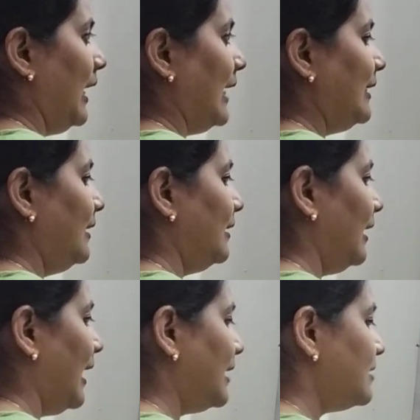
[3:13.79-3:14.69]
And in the
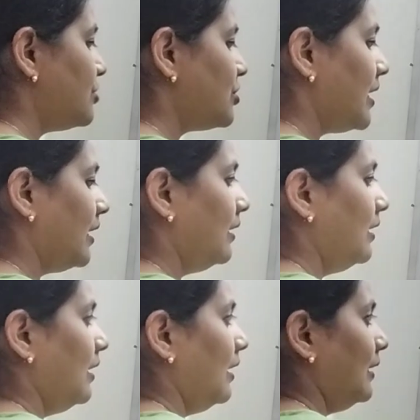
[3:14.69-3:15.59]
last shell,
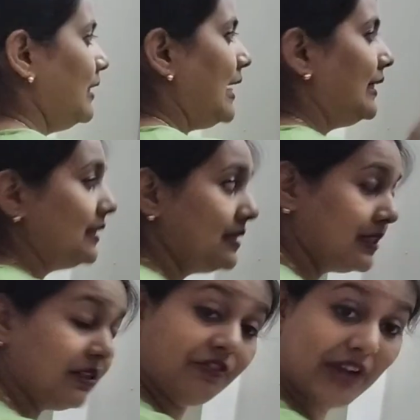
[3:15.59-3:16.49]
that is
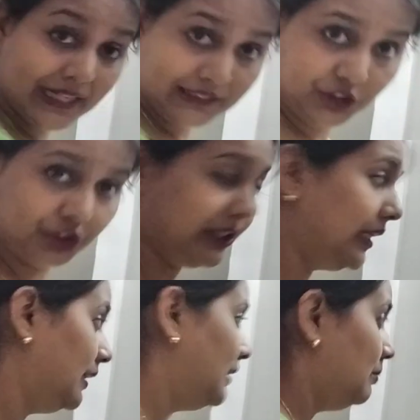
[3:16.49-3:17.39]
the valence
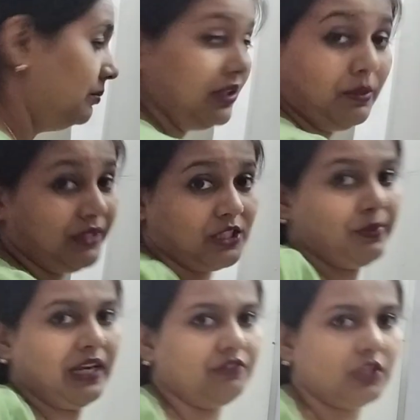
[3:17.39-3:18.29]
shell, please
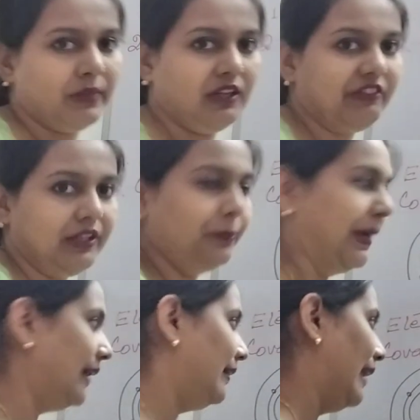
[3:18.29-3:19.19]
bear with my very
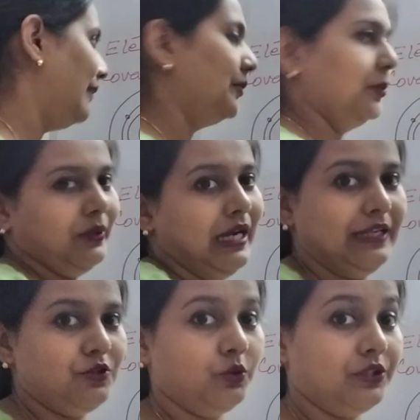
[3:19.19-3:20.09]
bad diagram, I
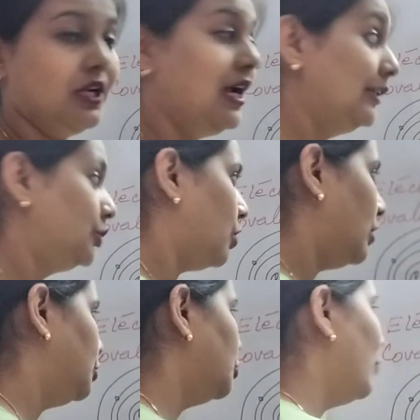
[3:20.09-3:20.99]
don't draw
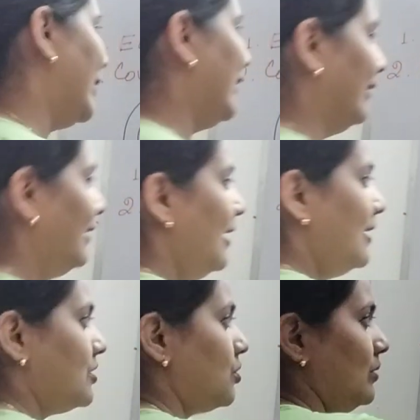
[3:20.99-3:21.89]
too well.
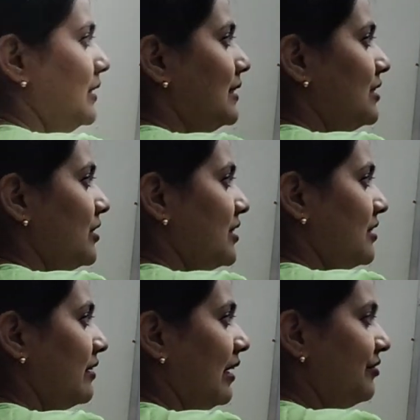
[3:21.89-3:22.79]
So this is just a
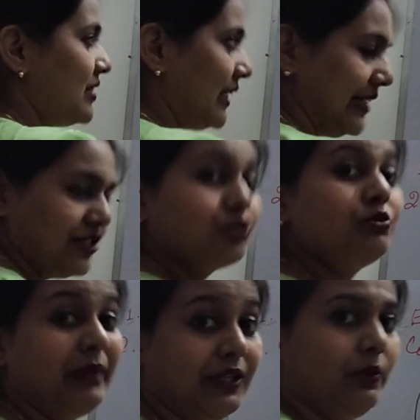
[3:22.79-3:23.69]
rough sketch to
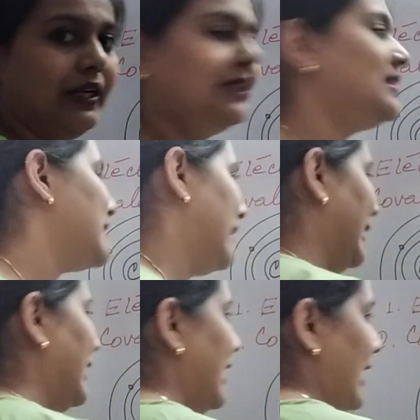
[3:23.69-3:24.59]
make you
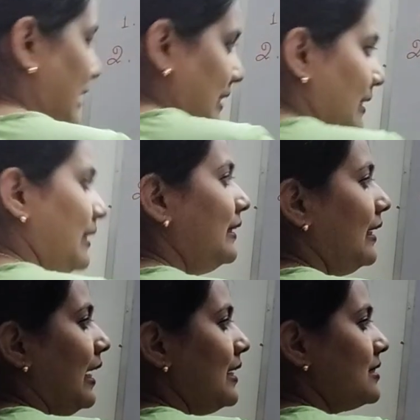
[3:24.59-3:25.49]
understand. In the
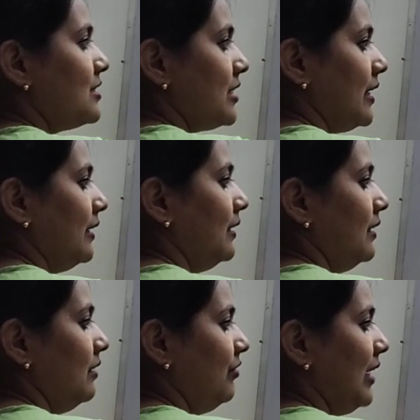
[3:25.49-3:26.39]
last shell,
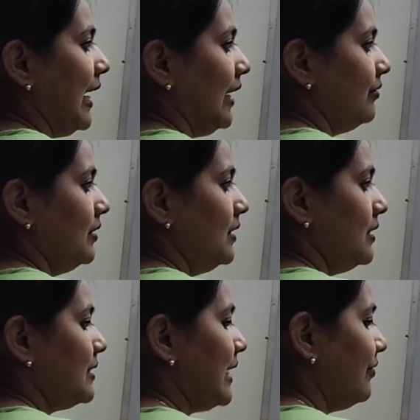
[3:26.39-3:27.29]
we have
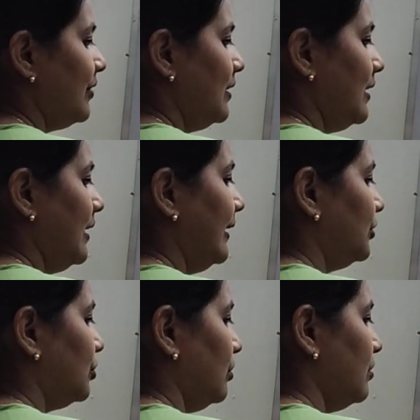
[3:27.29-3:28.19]
7
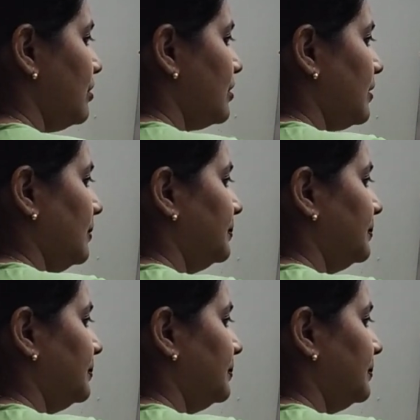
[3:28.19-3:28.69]
electrons.